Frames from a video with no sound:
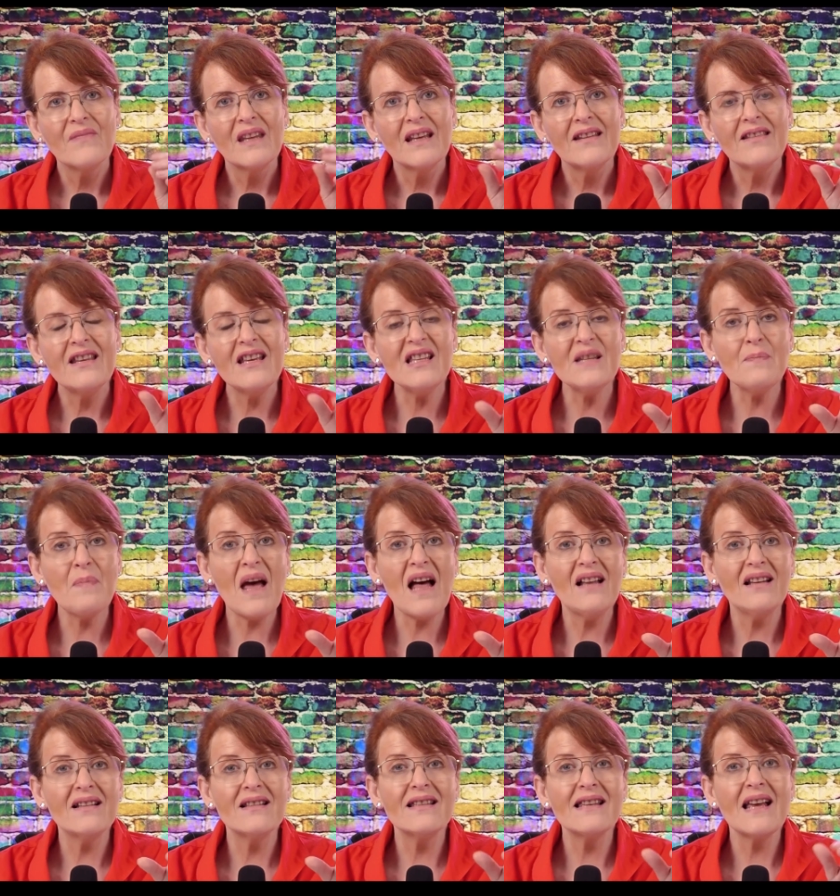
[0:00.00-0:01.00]
This
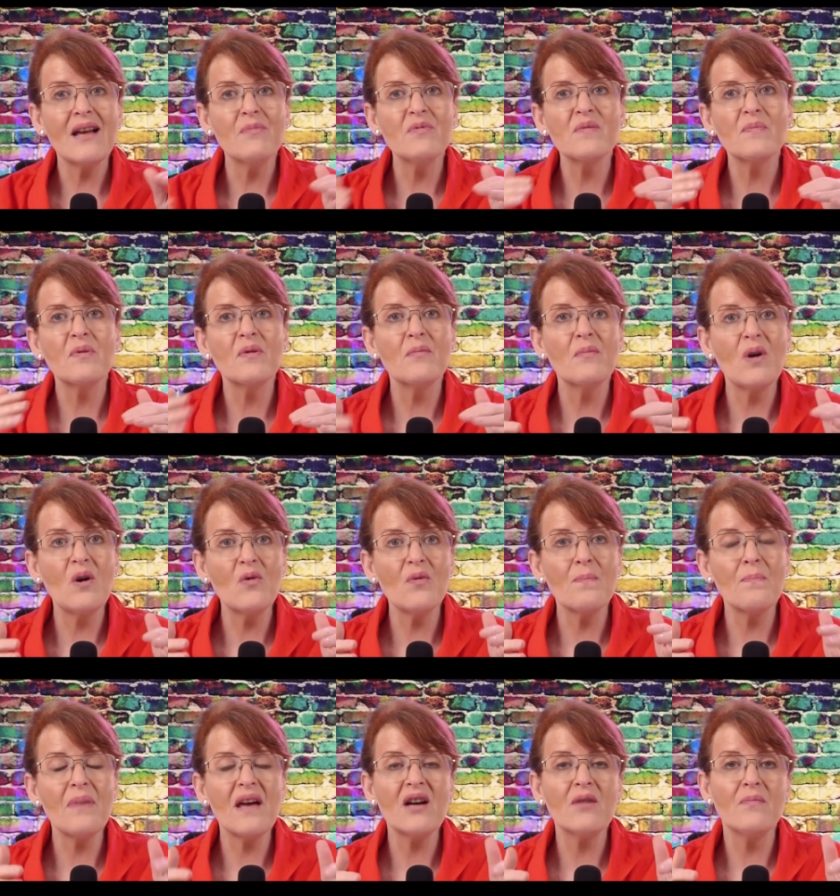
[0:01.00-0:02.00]
balance helps
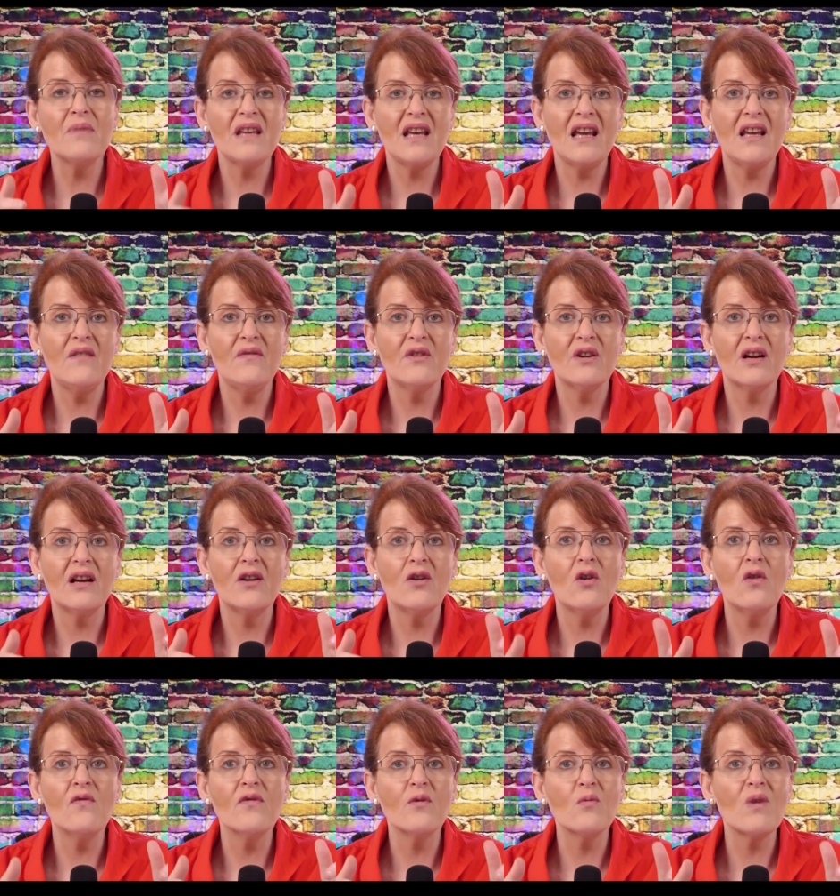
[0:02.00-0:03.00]
promote better behavior and
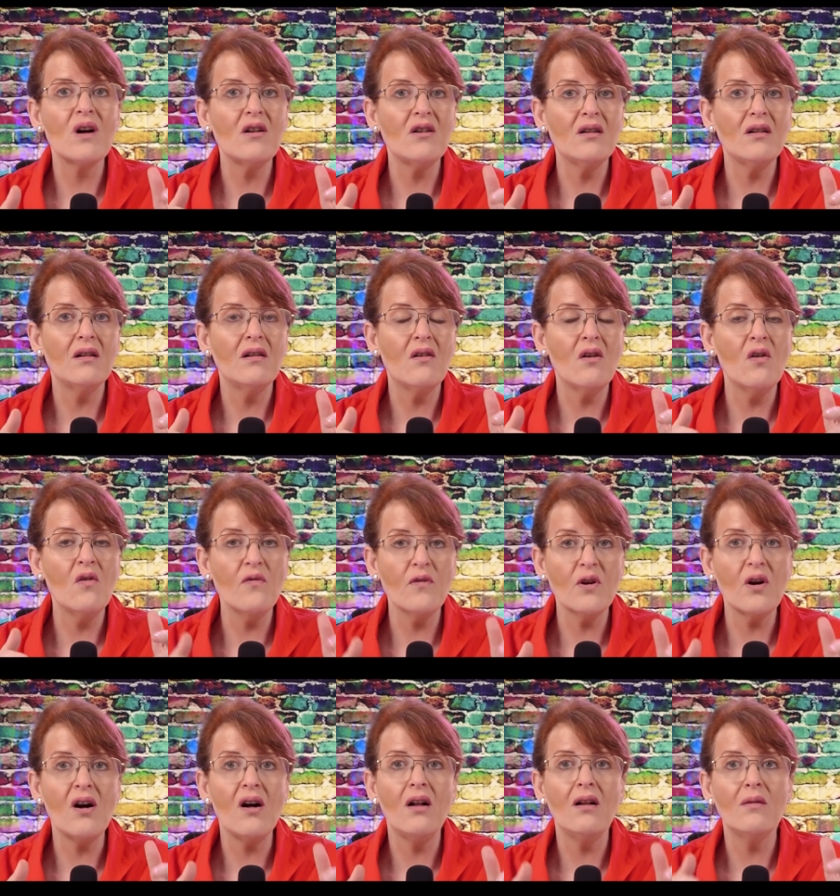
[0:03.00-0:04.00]

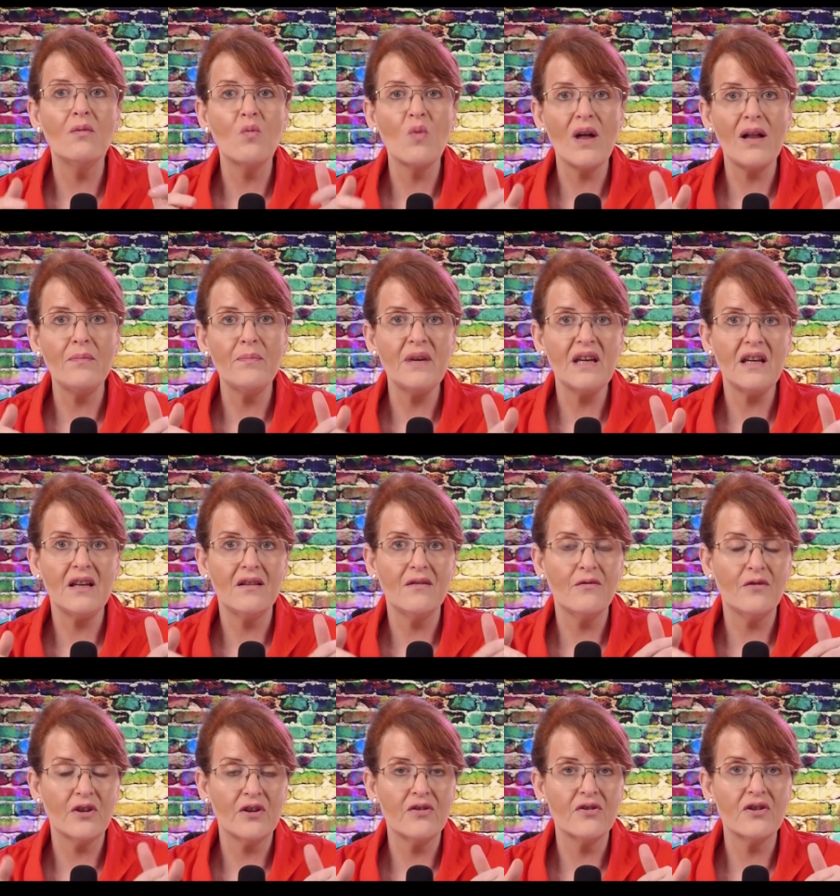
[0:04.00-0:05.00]
overall well-being
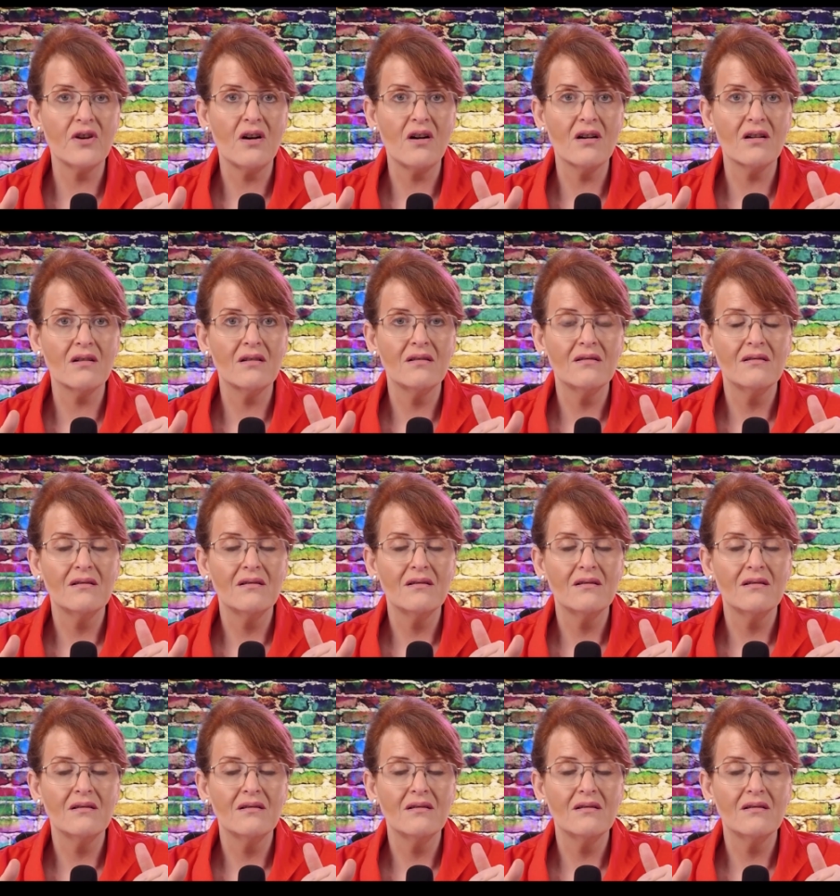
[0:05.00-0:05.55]
for your dog.